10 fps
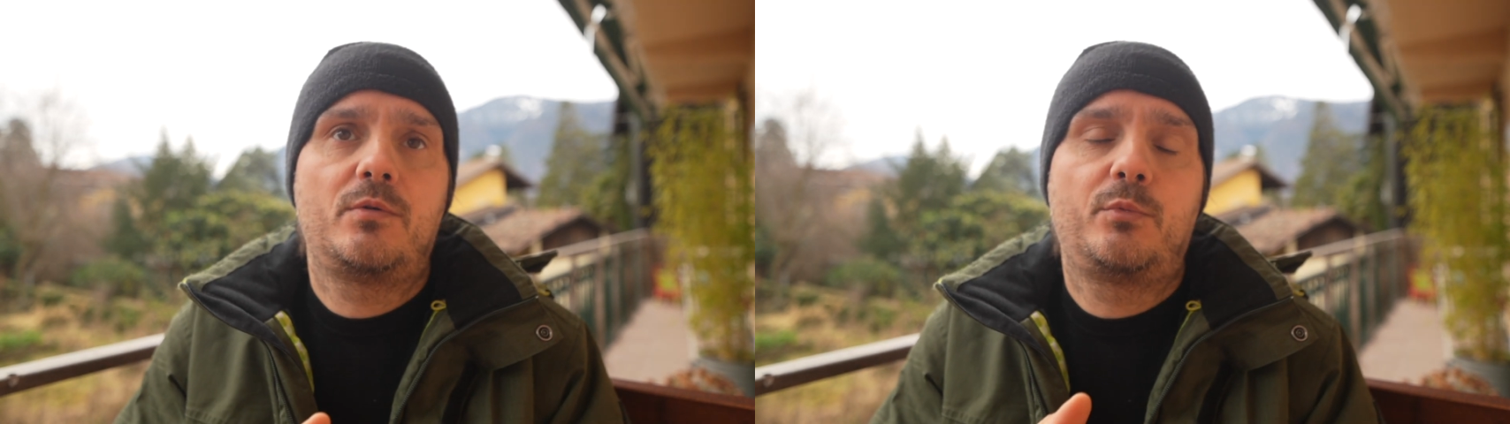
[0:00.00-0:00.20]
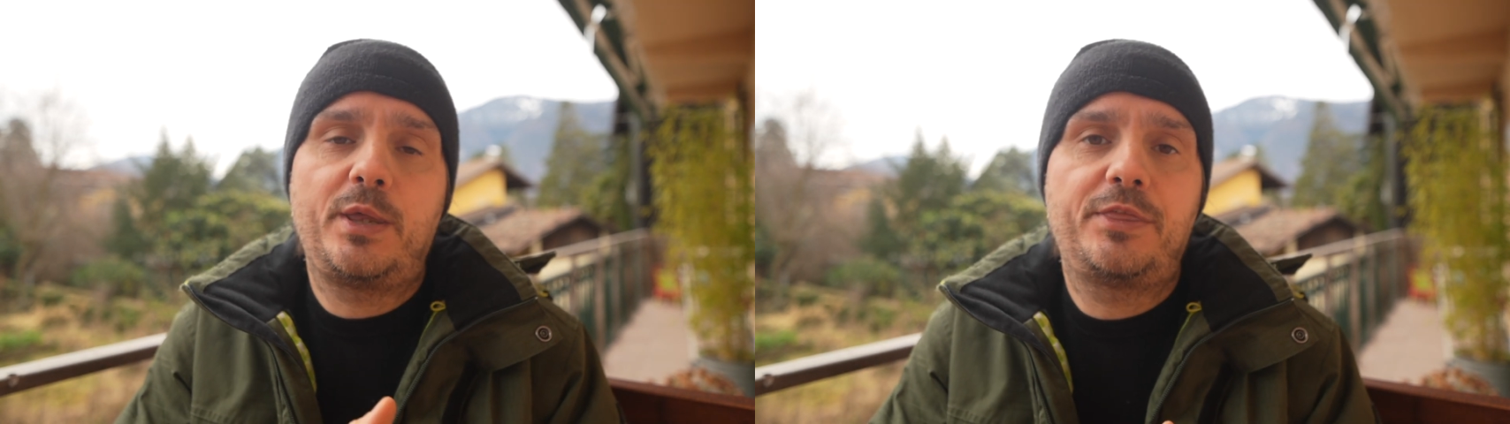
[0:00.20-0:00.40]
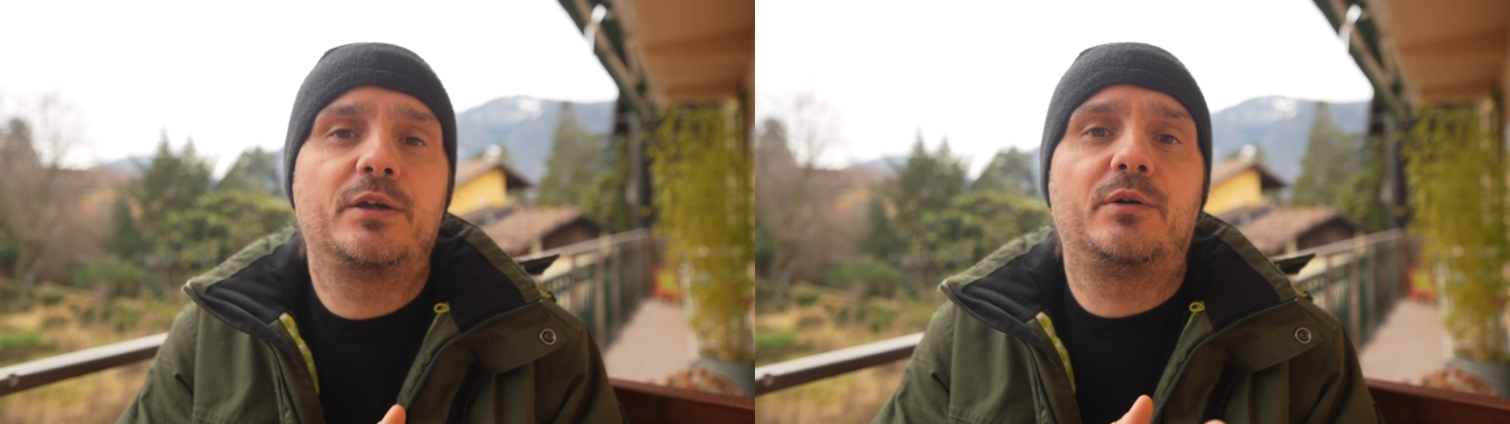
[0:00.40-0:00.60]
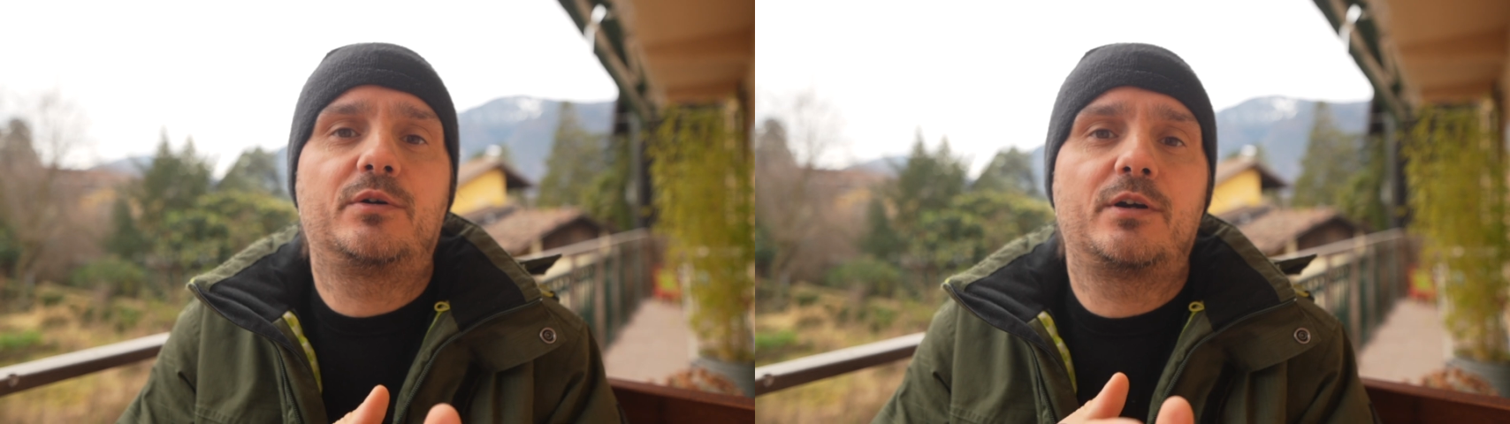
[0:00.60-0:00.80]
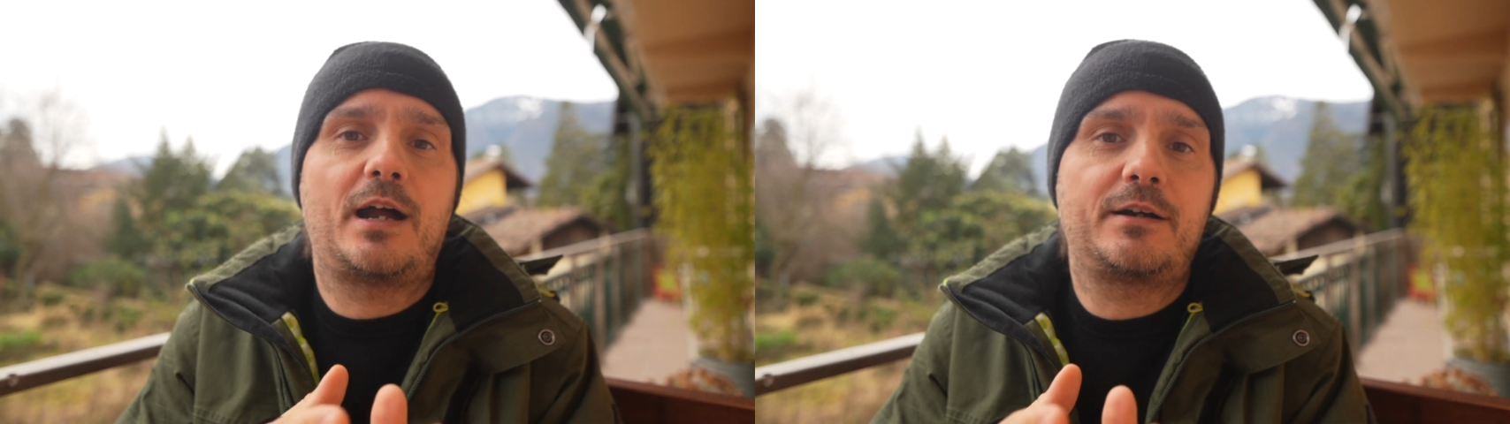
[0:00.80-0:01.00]
with
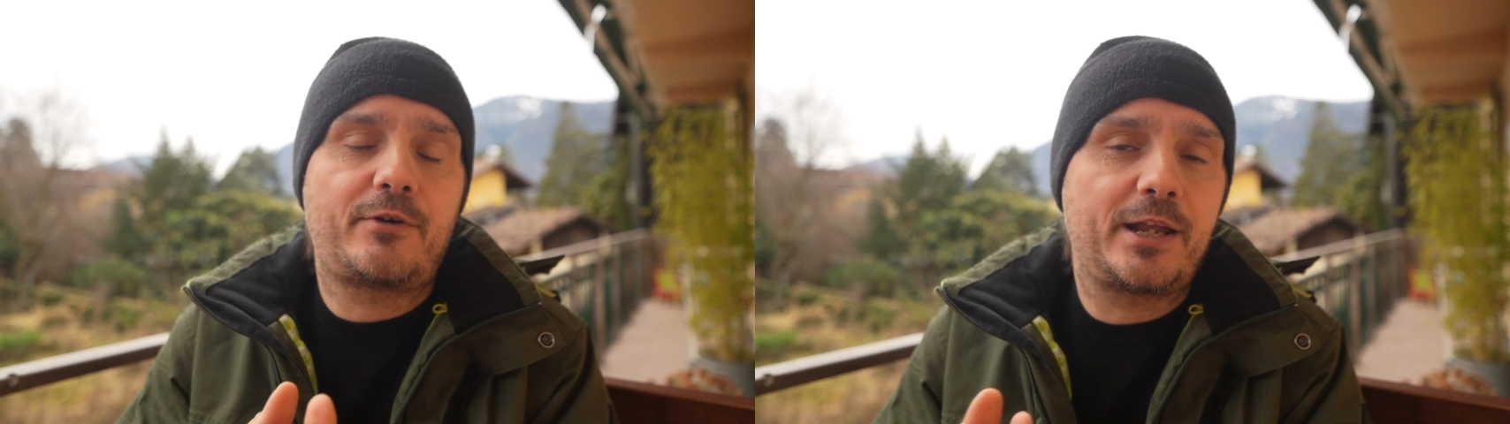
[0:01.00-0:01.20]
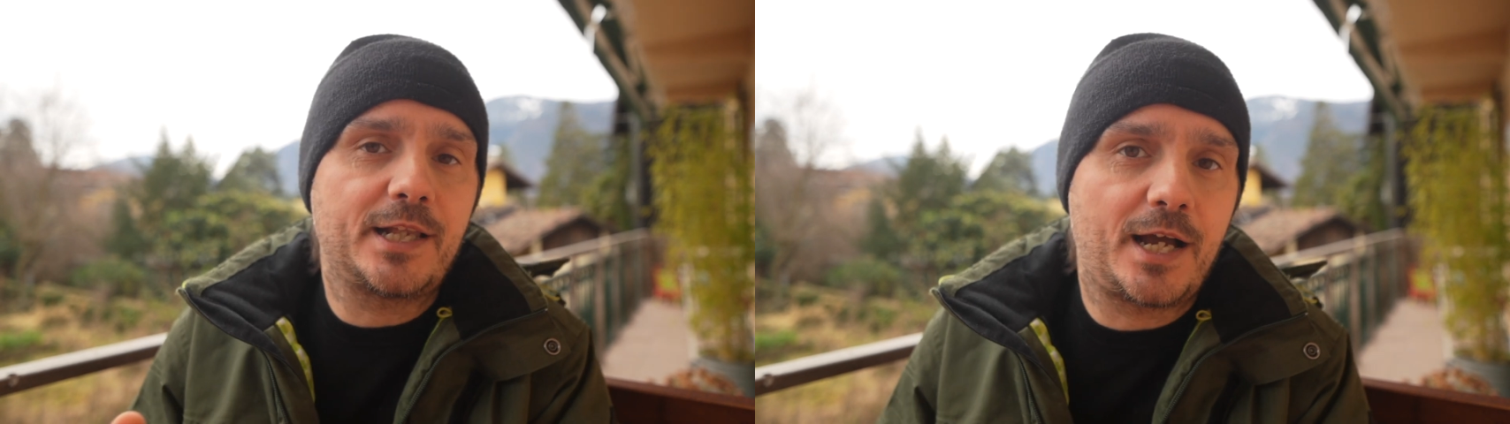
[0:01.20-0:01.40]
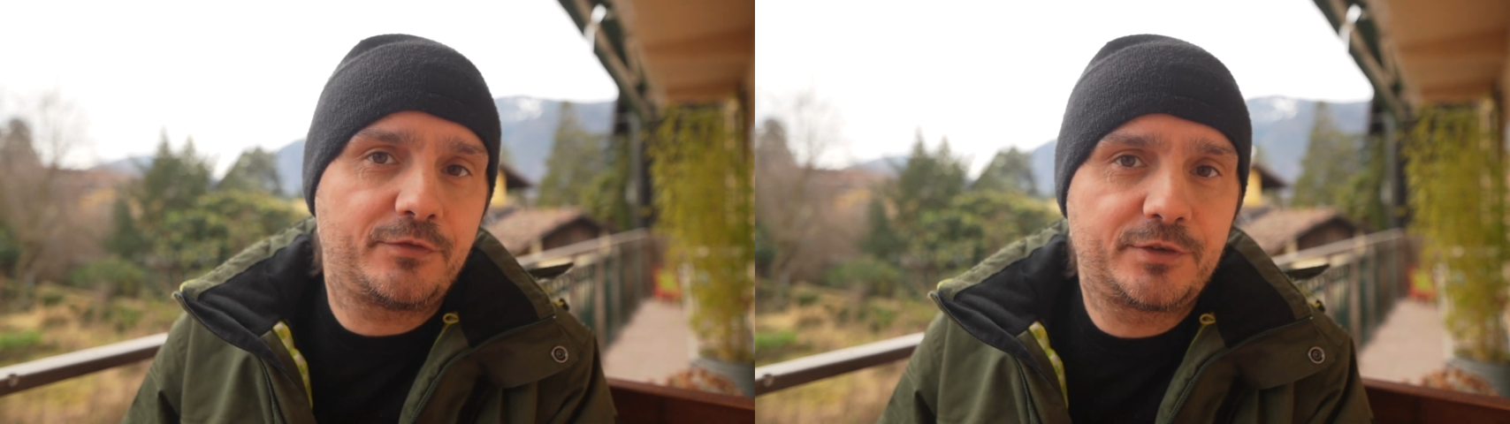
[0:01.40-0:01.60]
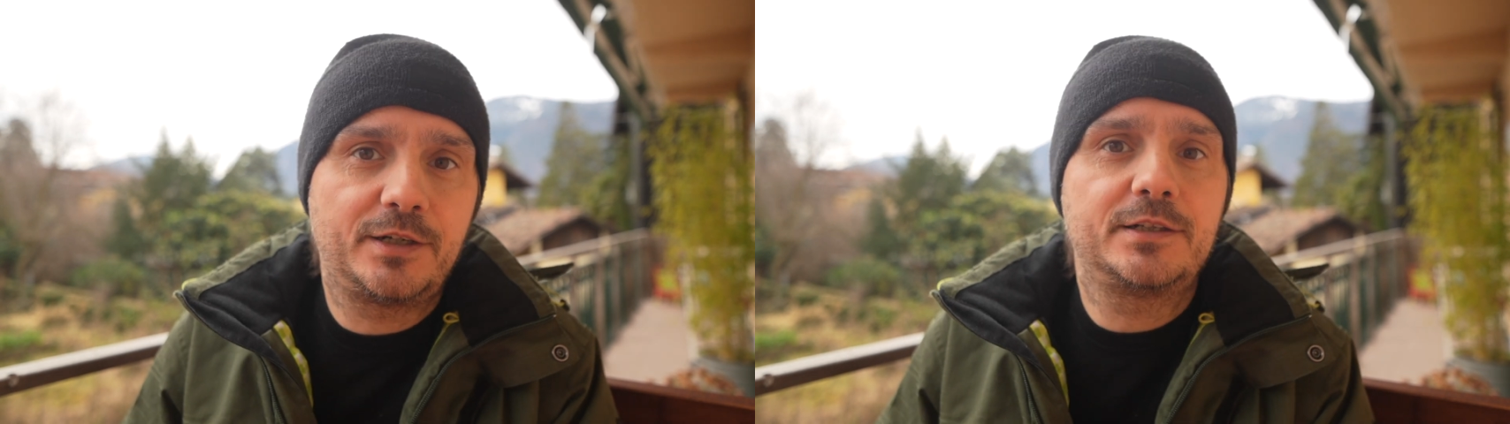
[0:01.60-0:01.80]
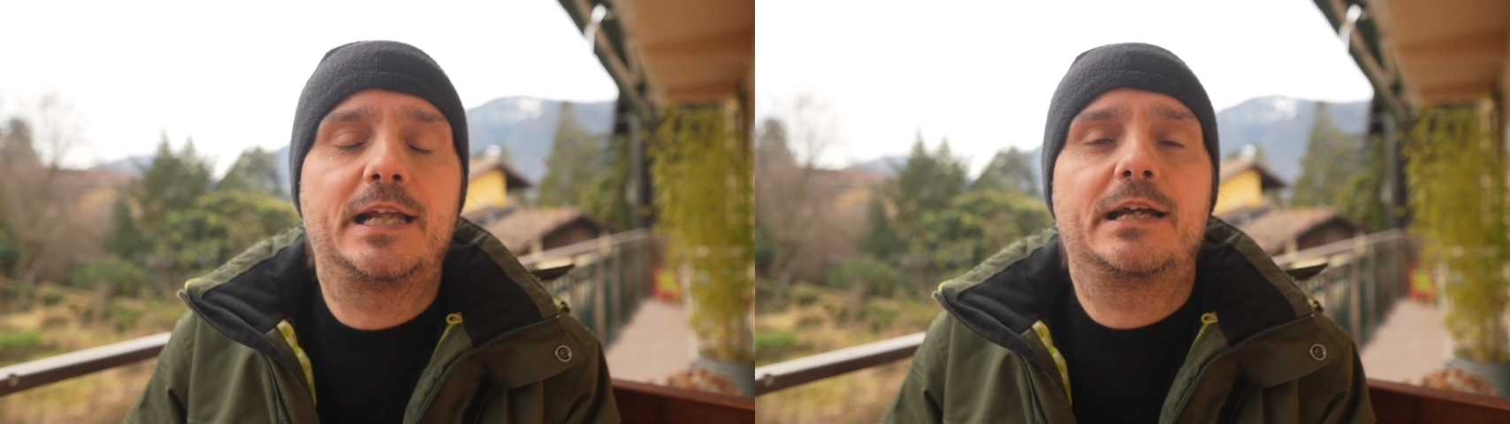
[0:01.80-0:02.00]
or right
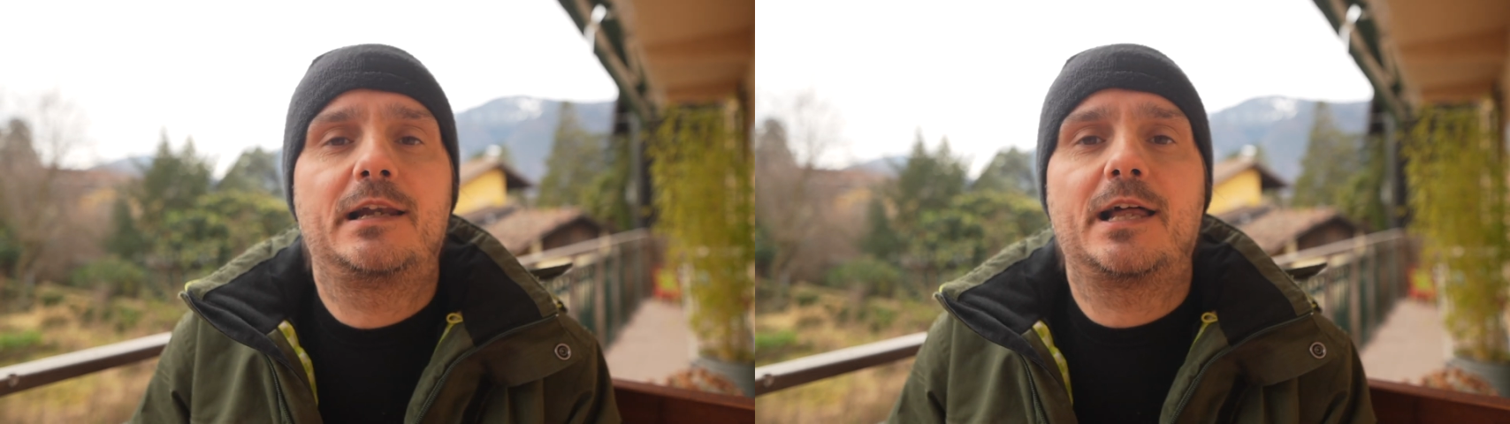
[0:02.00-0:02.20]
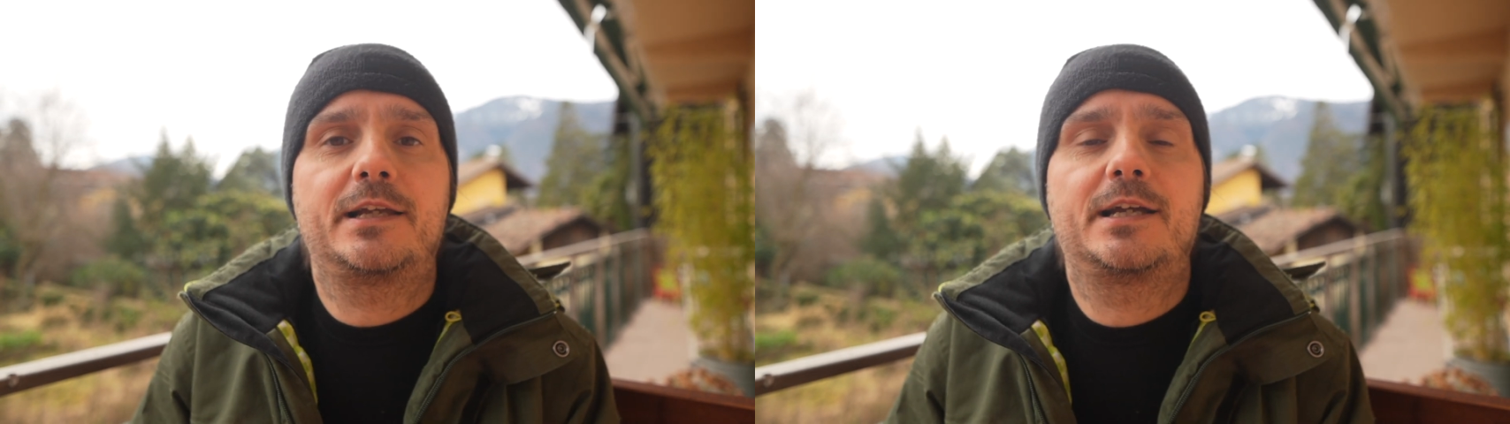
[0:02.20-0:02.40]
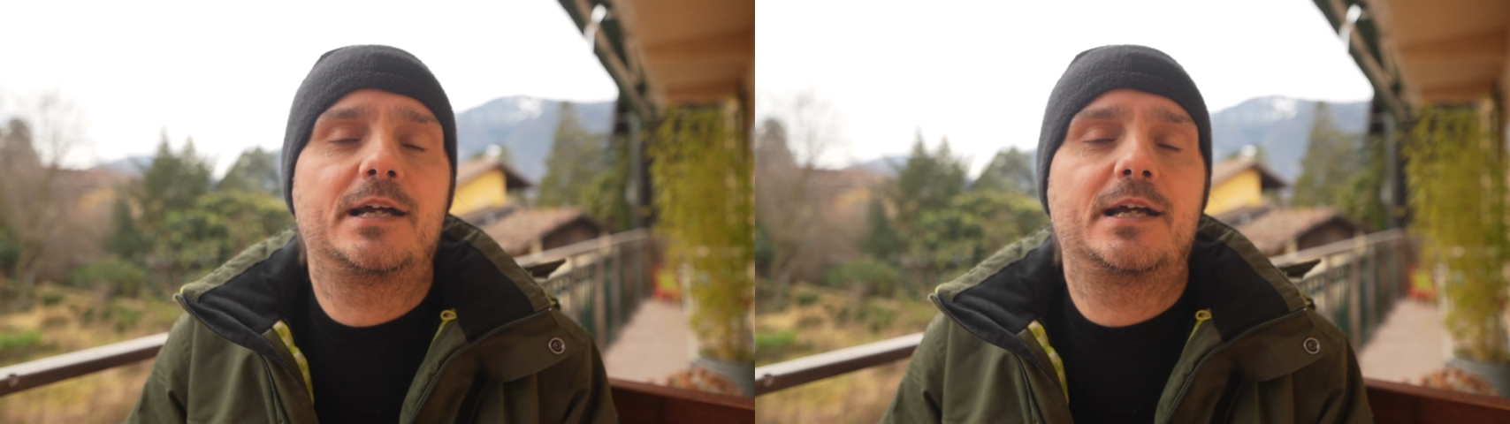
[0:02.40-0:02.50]
after the Leica